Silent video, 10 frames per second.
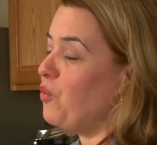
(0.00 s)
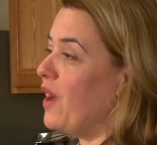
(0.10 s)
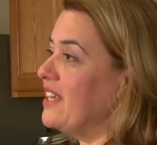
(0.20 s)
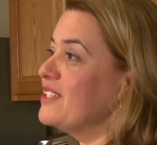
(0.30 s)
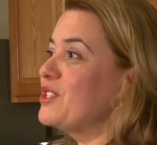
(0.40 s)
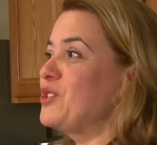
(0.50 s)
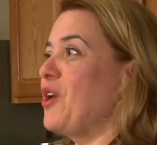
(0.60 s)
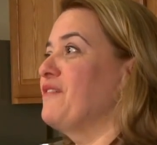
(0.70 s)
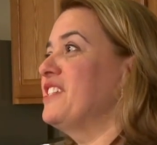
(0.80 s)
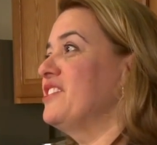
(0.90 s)
white,
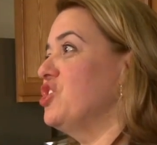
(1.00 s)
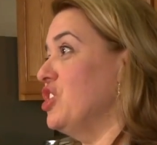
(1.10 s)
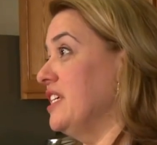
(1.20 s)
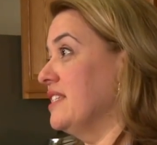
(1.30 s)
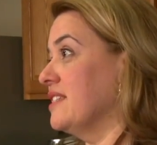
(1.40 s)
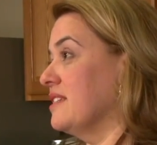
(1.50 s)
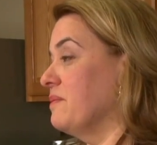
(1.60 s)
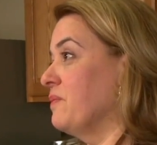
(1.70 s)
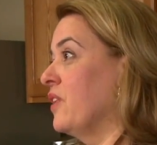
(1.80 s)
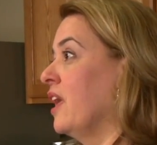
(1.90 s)
soft cheese.
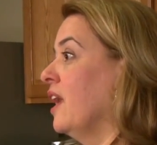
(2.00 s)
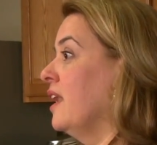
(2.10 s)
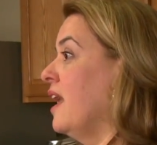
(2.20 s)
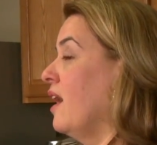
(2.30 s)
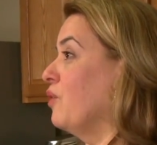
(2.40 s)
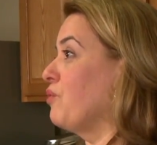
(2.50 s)
Now,